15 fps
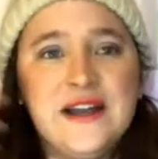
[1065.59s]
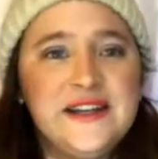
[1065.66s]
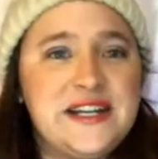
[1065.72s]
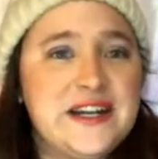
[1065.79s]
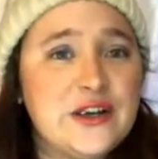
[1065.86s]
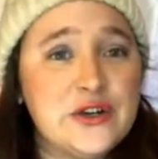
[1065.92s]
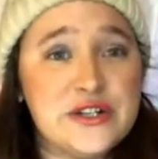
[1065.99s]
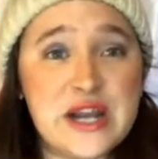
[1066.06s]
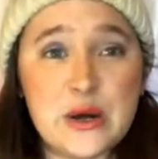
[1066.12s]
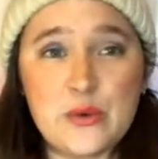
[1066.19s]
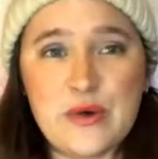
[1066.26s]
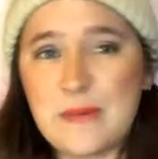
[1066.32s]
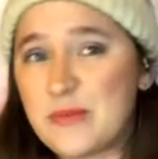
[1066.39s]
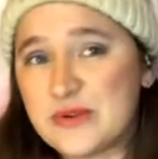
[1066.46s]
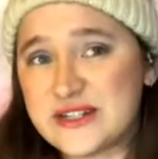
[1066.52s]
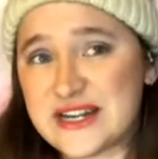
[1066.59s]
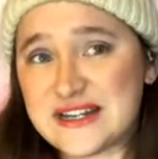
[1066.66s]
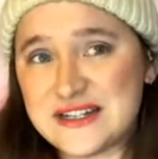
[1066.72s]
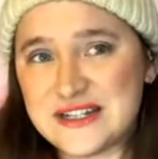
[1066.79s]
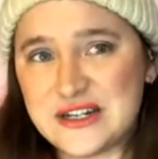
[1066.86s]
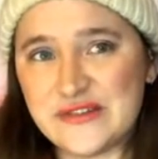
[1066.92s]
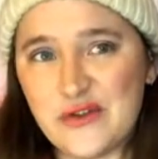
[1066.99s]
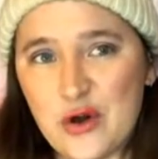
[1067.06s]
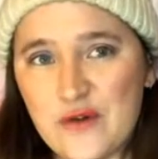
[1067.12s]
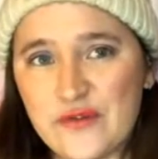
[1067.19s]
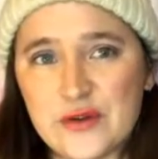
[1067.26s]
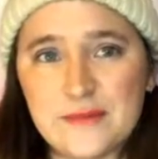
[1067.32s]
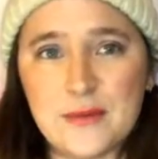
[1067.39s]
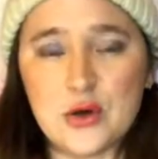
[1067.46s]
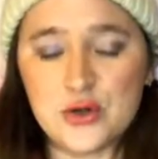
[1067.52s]
Tears are representative of
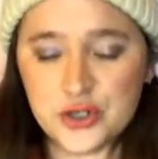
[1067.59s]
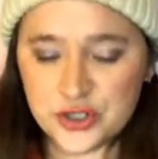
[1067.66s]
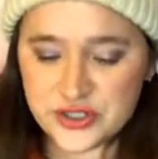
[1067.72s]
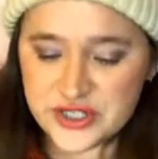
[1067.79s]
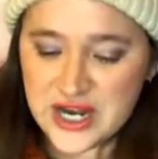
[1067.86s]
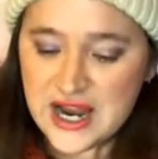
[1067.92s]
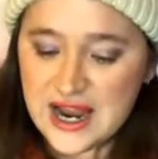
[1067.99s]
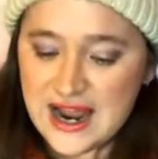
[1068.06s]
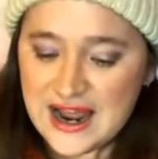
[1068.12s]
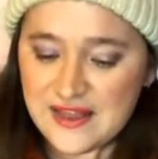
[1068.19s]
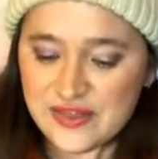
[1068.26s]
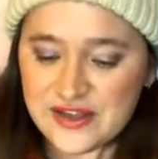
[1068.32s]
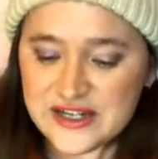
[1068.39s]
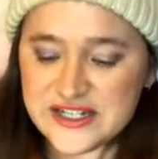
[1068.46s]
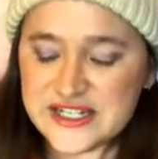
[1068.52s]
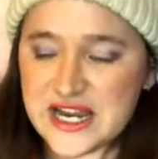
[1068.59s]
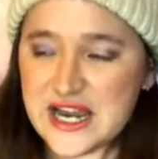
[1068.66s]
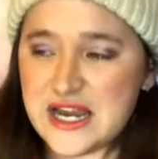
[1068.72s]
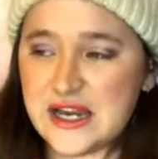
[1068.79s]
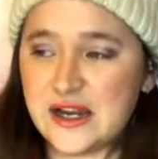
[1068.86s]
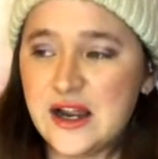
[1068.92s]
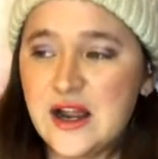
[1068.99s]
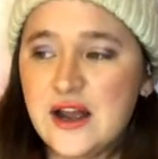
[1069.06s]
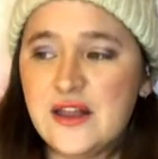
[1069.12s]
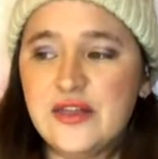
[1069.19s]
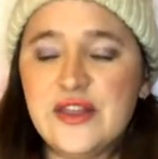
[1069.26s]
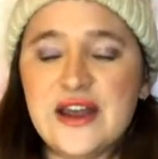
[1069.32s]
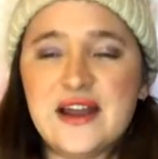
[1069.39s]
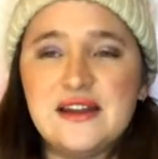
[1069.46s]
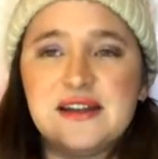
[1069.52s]
emotions, and they're saying
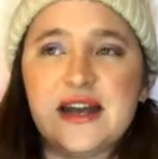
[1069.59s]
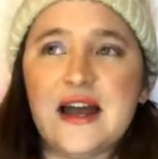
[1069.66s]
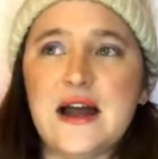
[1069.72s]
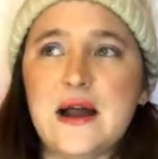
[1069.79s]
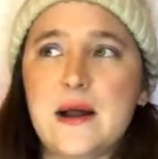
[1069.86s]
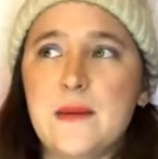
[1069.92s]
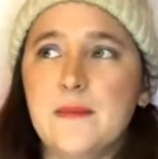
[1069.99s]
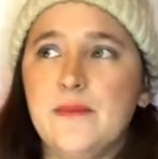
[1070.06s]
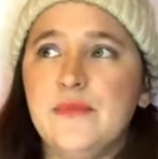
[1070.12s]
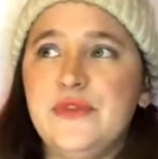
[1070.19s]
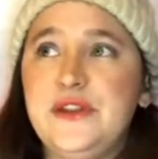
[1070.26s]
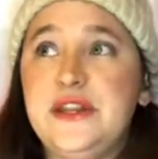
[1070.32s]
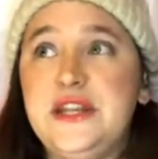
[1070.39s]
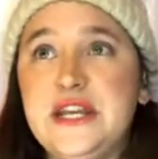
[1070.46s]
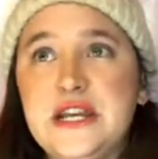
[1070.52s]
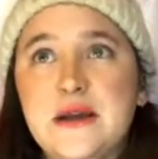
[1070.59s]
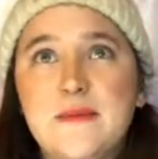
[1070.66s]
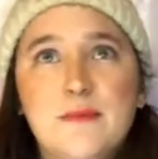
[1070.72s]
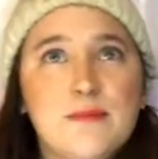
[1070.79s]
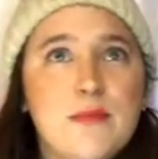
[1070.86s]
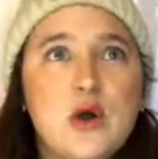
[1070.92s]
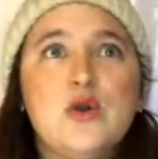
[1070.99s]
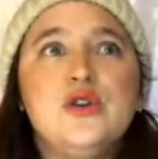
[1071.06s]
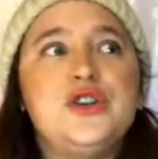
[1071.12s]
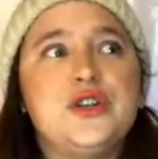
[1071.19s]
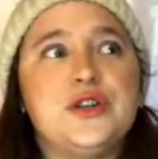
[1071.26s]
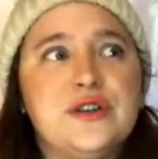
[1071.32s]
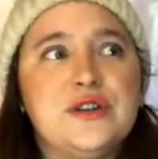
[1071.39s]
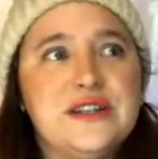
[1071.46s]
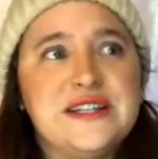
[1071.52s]
that the
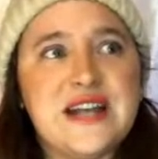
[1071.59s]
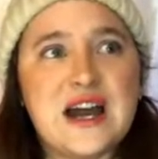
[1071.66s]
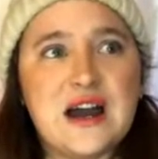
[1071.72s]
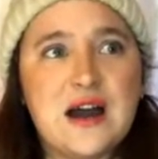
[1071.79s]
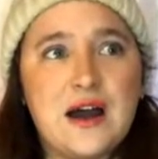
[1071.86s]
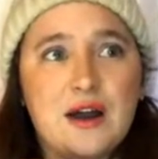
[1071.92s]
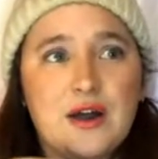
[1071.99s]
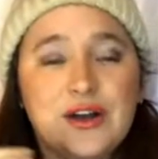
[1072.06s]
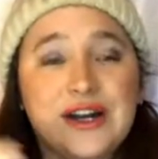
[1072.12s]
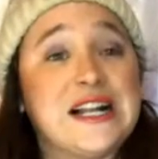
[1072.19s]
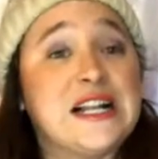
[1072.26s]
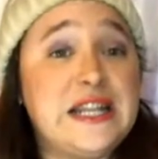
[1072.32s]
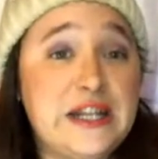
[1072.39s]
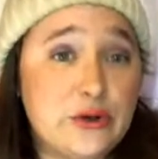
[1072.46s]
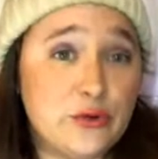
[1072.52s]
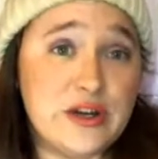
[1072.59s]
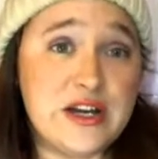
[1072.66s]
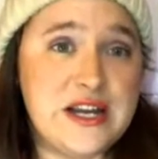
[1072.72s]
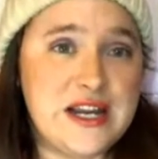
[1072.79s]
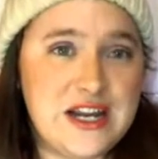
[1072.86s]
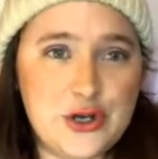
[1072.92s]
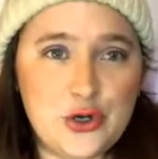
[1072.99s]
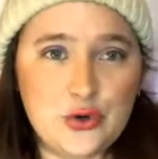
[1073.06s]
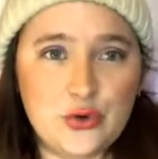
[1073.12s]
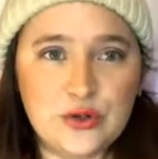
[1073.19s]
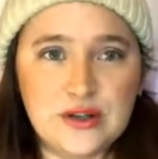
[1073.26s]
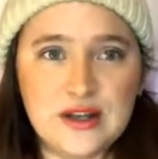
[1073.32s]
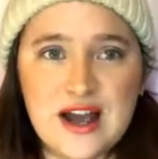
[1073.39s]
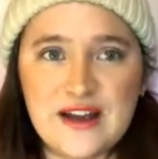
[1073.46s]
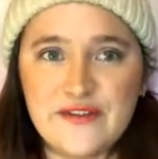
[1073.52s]
emotions are clearing in
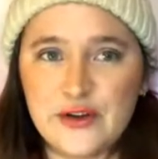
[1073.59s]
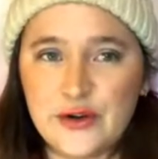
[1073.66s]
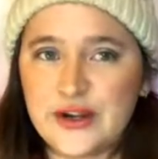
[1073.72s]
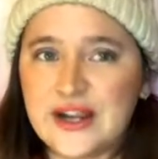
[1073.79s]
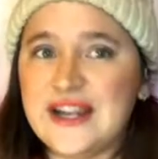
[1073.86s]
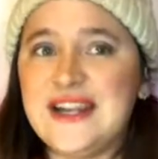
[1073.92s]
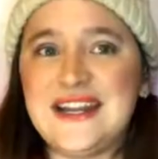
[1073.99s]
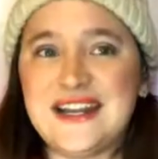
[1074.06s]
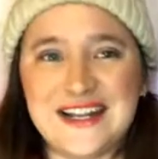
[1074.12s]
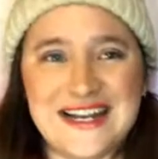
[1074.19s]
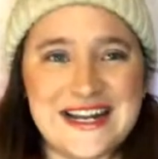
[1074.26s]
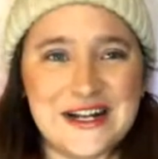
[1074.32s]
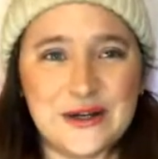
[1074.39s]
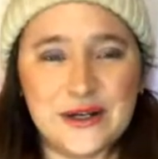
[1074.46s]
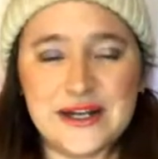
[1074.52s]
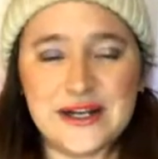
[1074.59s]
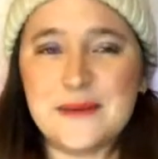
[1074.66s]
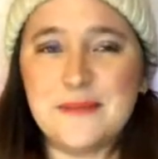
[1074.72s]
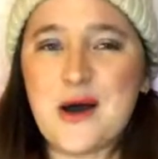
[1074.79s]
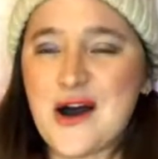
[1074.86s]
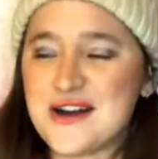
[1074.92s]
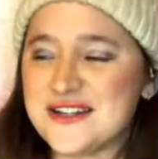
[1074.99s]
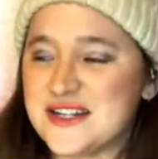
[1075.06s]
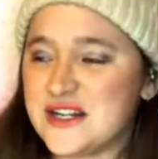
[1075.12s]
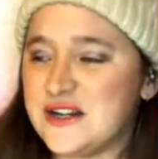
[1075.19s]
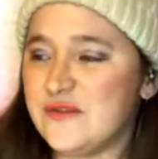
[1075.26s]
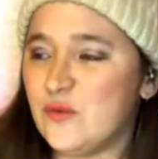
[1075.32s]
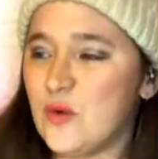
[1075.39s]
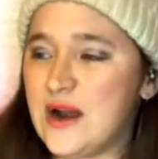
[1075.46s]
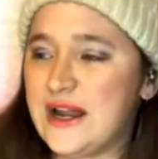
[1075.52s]
your life, okay, in a
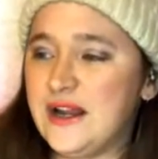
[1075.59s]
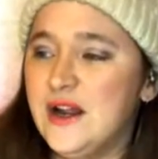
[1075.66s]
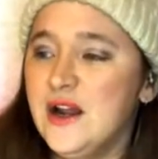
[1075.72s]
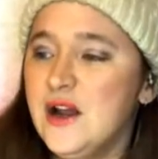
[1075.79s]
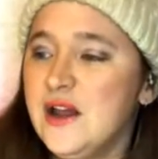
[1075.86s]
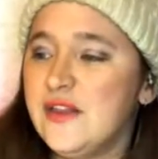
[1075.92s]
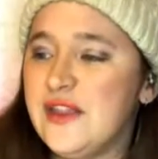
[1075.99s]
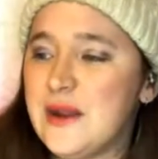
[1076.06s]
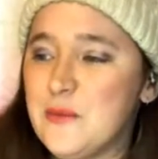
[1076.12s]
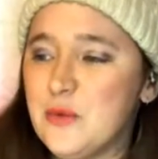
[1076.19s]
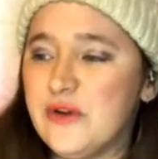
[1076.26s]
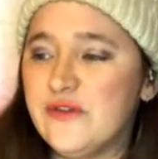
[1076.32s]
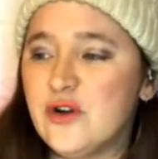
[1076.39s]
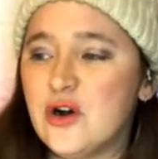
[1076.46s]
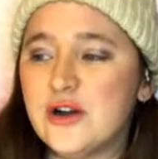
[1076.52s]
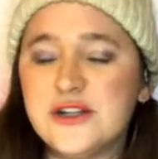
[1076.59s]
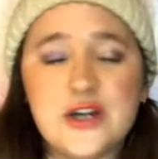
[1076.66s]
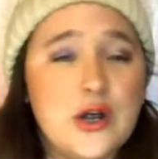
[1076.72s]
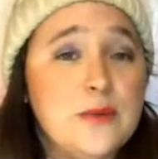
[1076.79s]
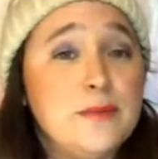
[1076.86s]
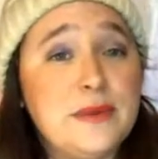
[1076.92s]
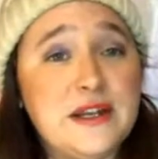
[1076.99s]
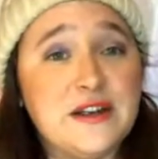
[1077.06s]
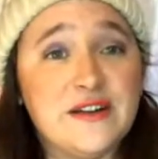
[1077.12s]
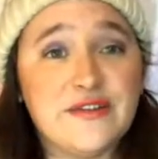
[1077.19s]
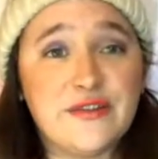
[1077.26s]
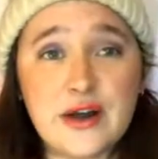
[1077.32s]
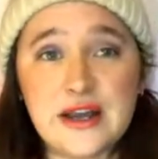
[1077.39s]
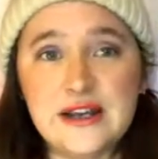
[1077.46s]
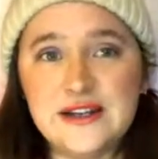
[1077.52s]
positive way. Then we've got don't be
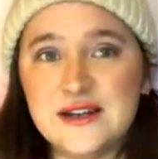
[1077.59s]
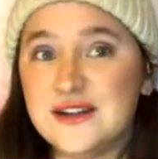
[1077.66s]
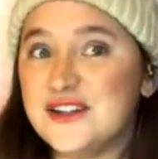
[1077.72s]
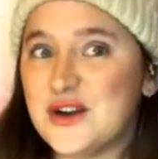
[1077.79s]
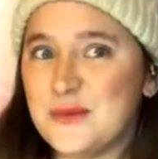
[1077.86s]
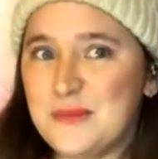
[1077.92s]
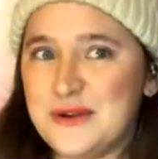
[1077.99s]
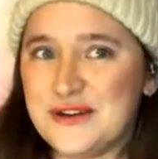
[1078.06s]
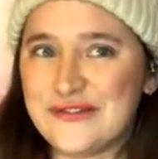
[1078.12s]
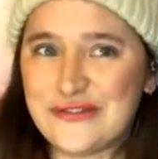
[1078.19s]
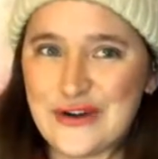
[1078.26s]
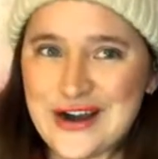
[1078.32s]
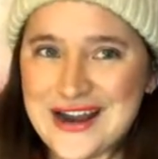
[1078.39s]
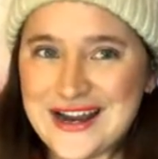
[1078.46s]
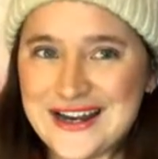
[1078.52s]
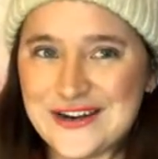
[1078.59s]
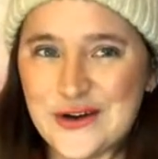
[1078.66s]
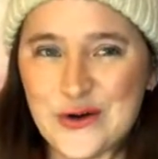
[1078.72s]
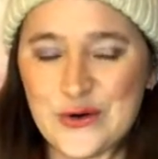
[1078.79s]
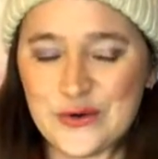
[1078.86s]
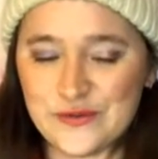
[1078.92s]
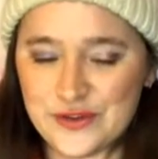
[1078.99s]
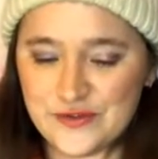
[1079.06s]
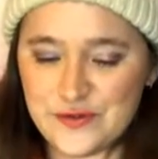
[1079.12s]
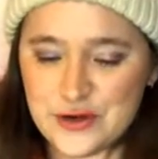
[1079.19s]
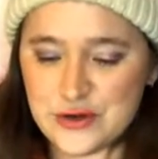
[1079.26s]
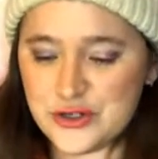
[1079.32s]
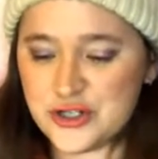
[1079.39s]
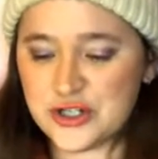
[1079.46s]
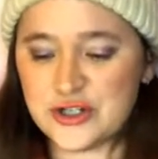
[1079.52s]
afraid. Don't be afraid of the
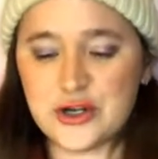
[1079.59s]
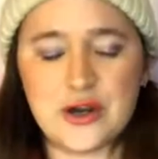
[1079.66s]
future.